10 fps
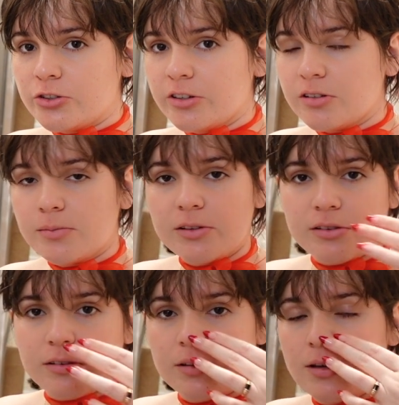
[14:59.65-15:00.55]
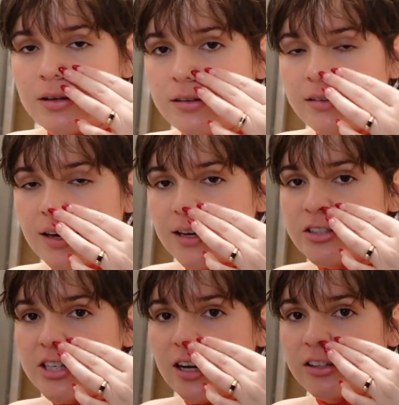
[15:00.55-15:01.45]
Christmas day
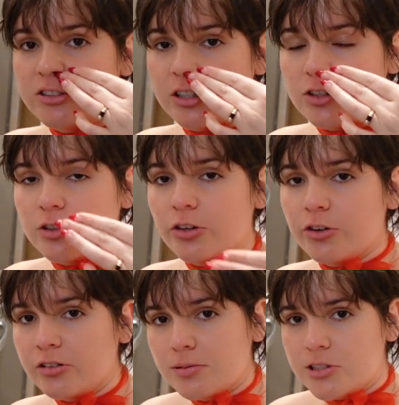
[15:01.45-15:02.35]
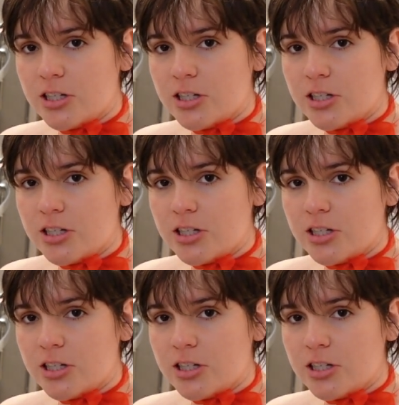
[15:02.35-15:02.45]
challenge, all alone on Christmas